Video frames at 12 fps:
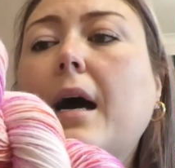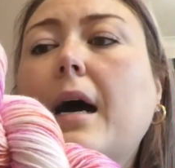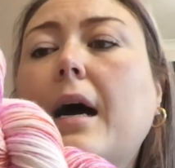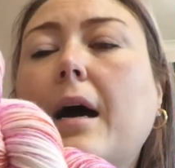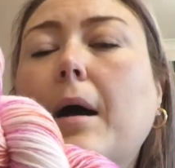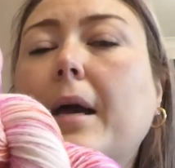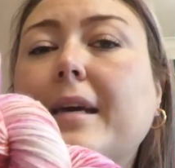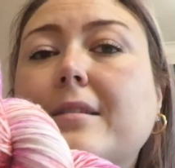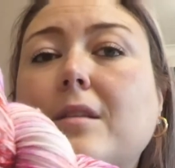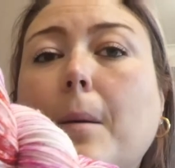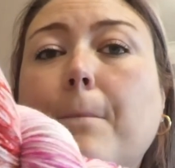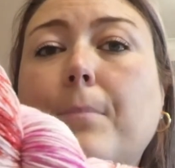Uh, it
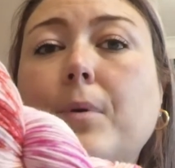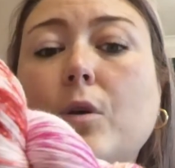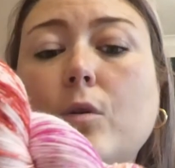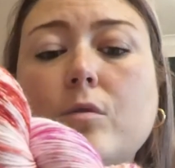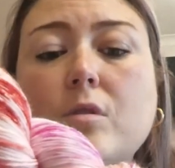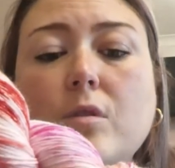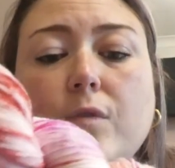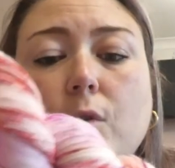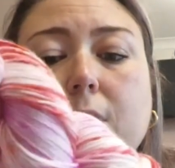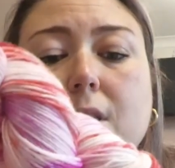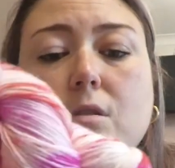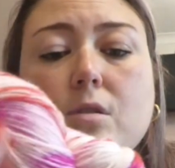is
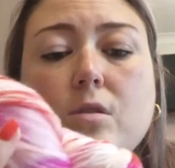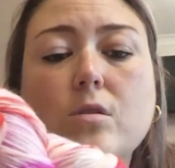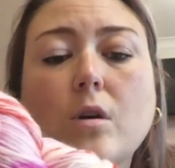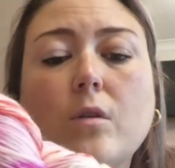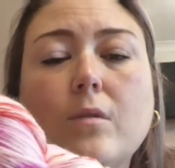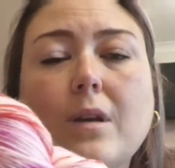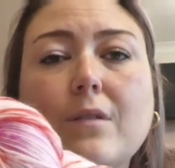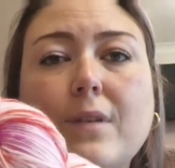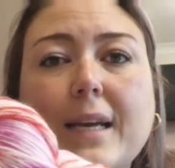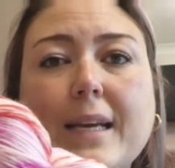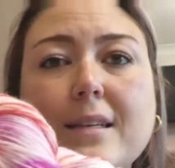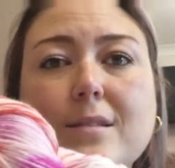beautiful. It's so
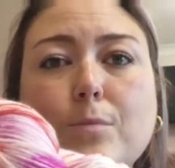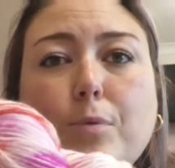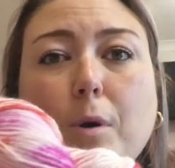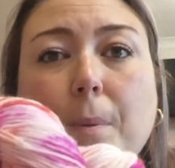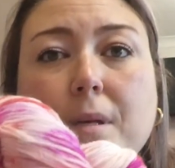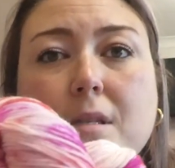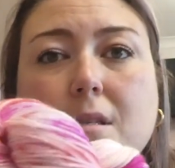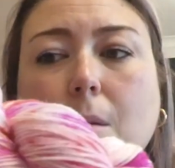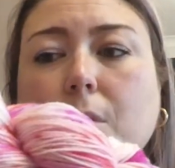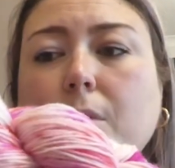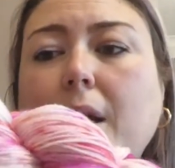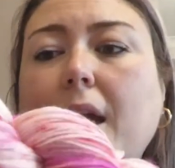lovely. It's proper
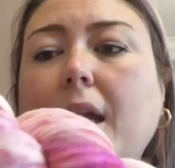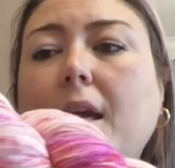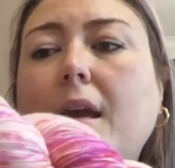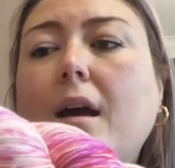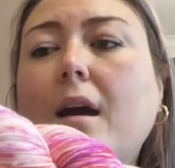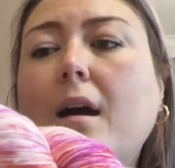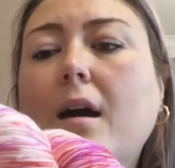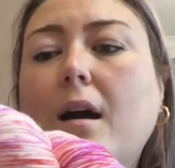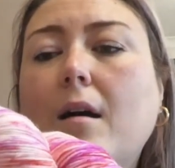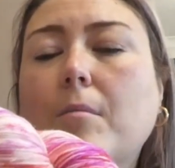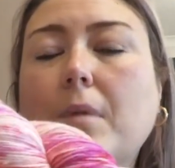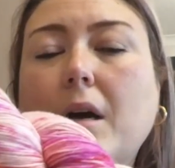summery.
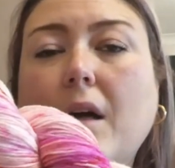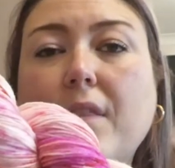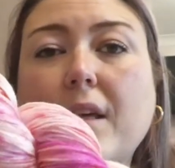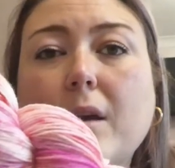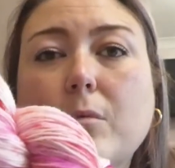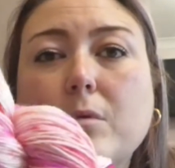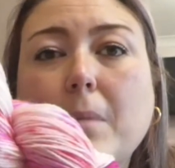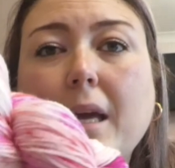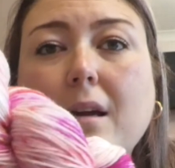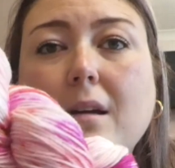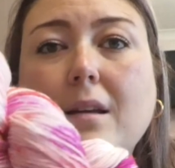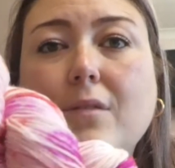Um, I think it would
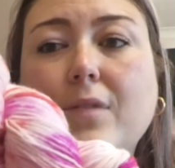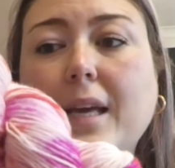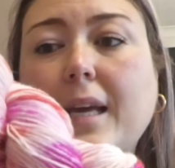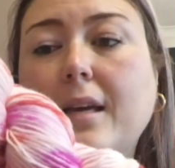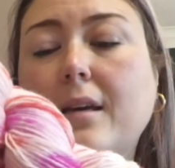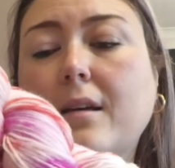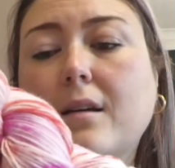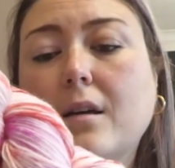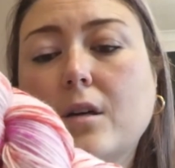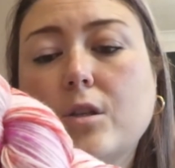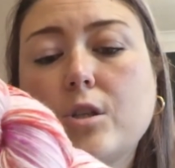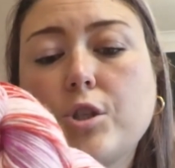make a lovely
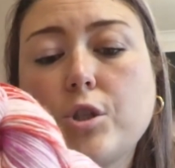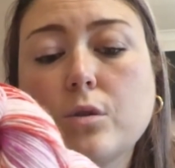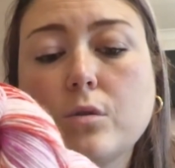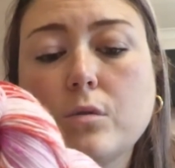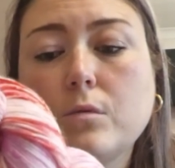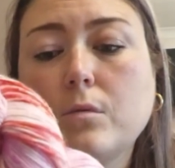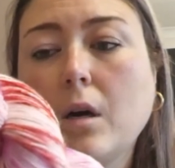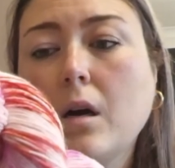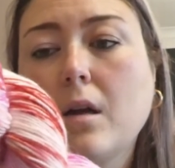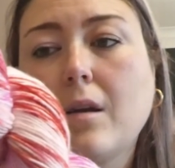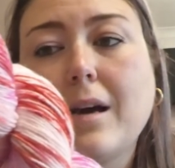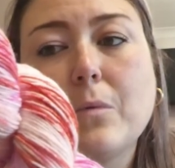shawl,
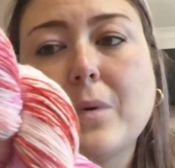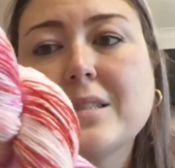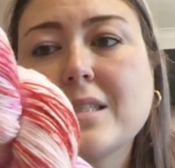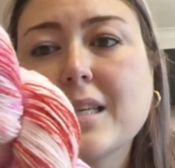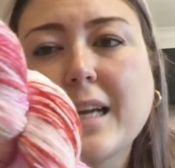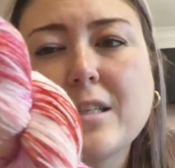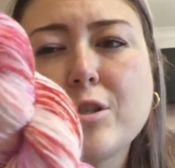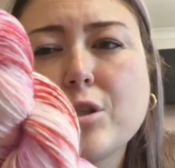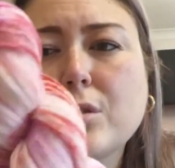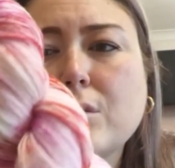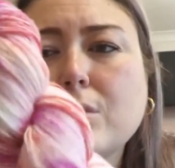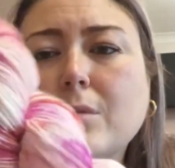like one skein
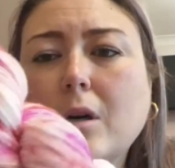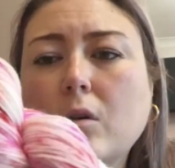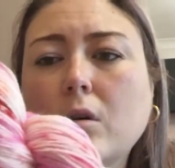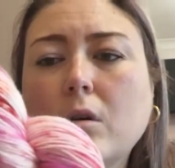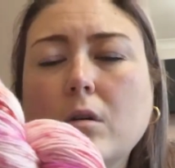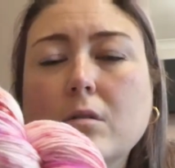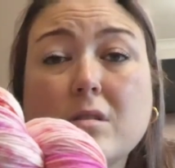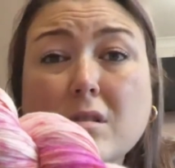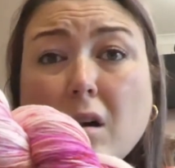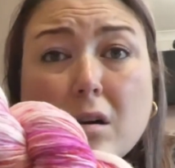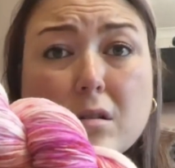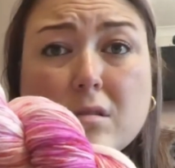shawl or
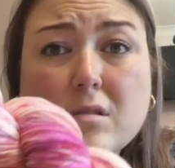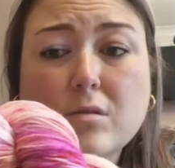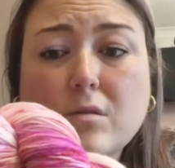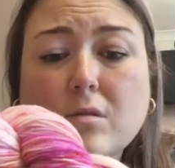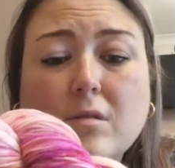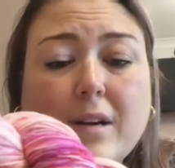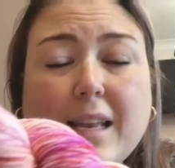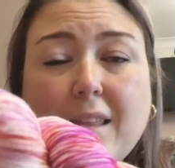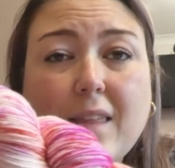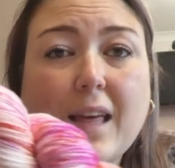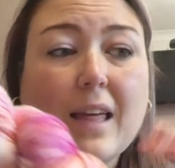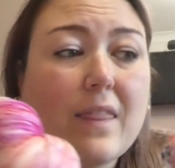socks or
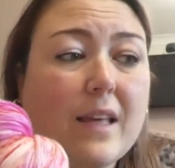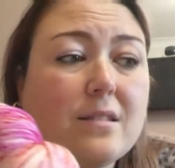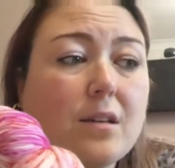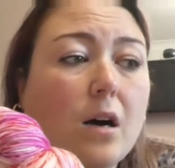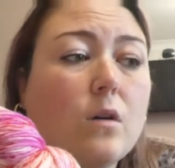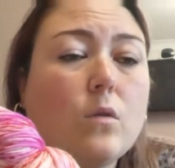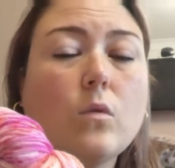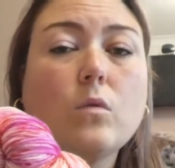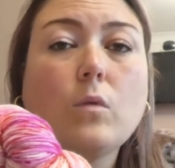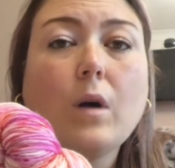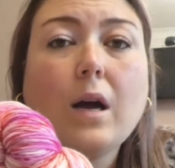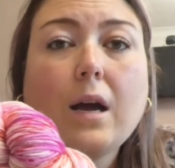anything. These are
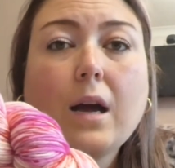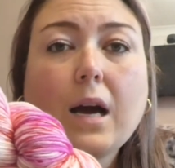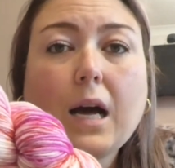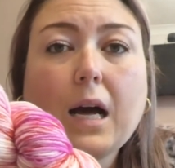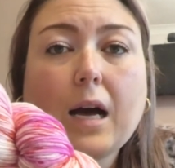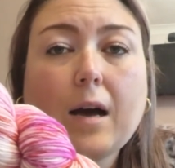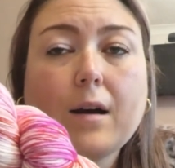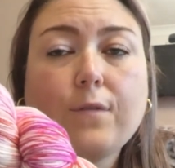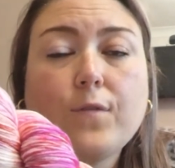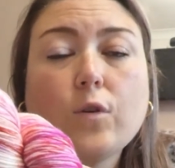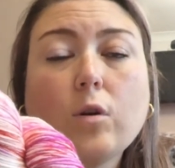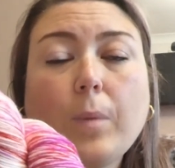all uh,
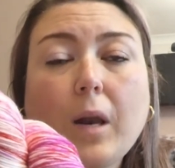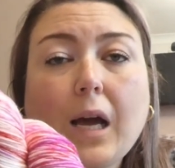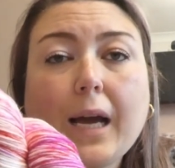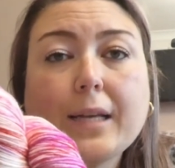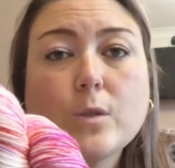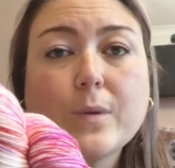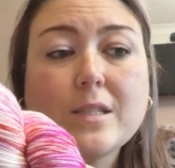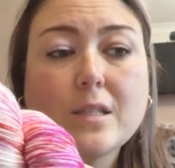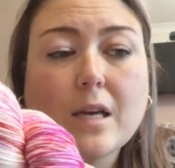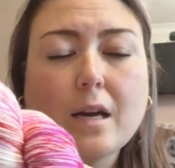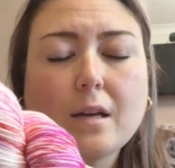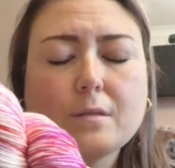four ply,
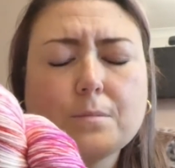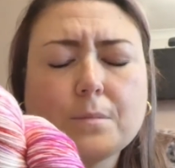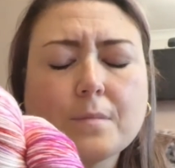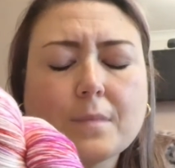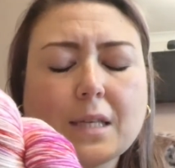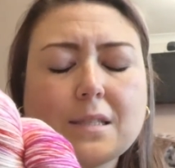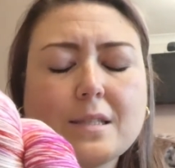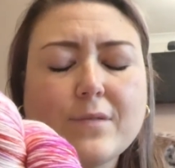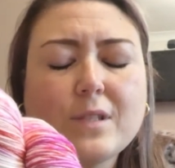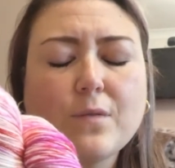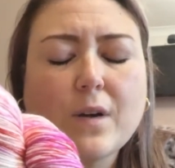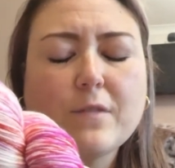20, 75%
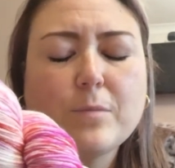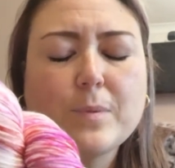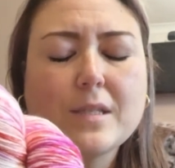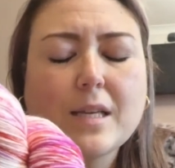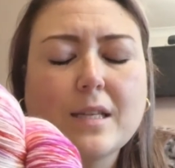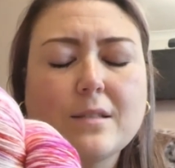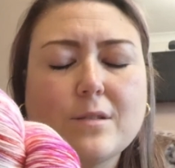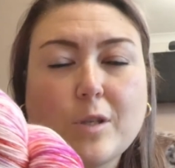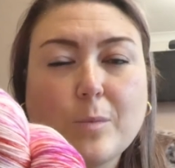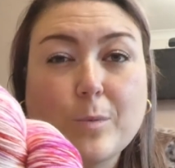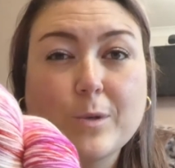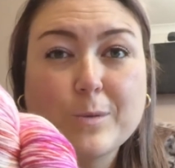uh,
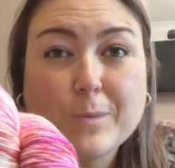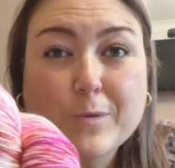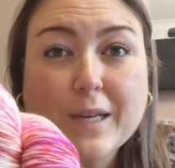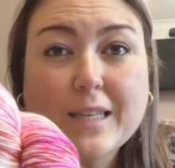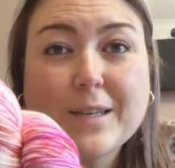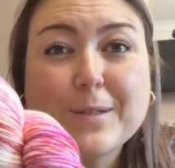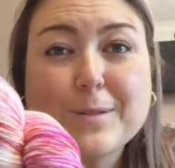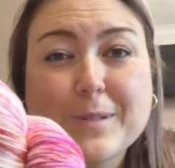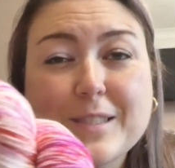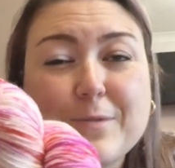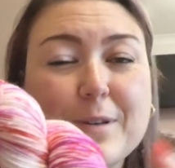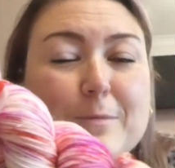superwash merino,
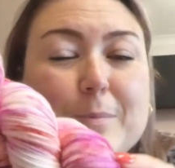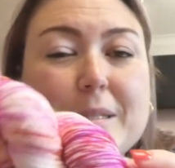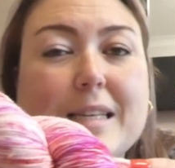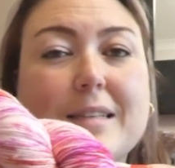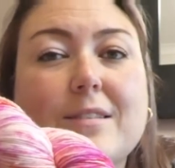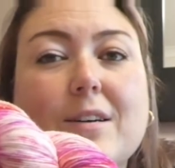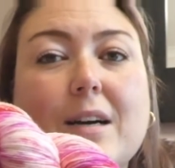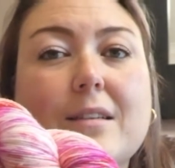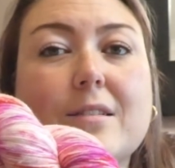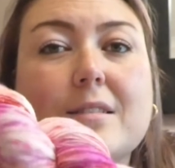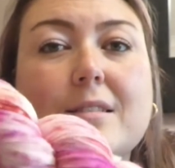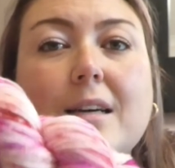25%
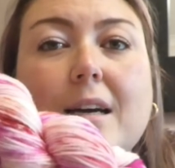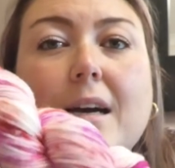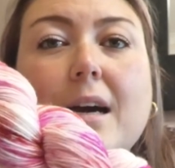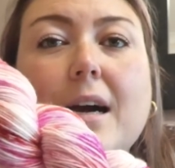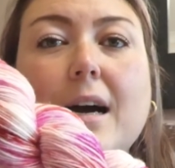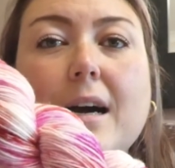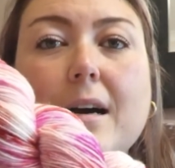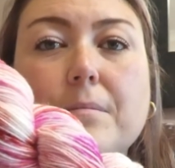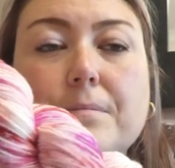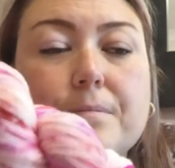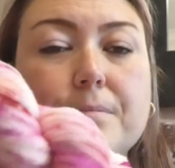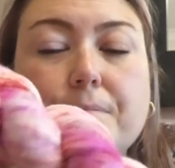nylon
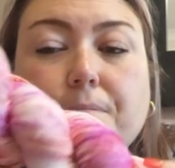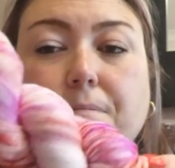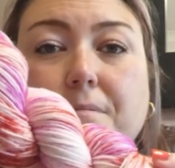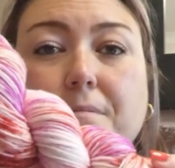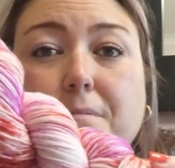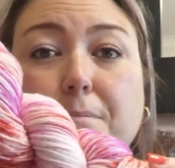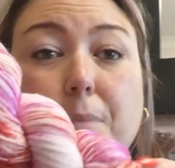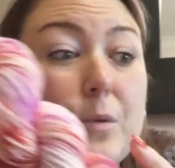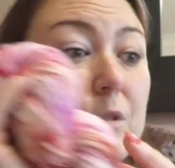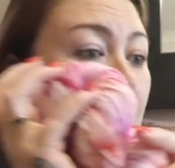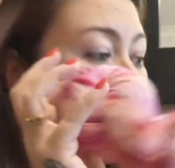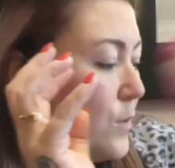um,
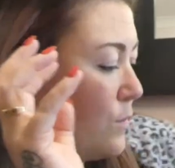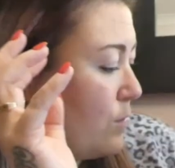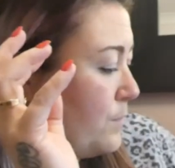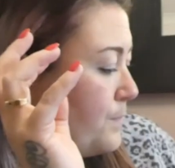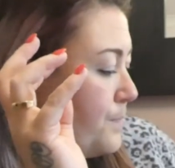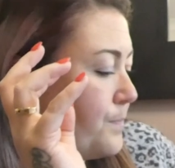beautiful.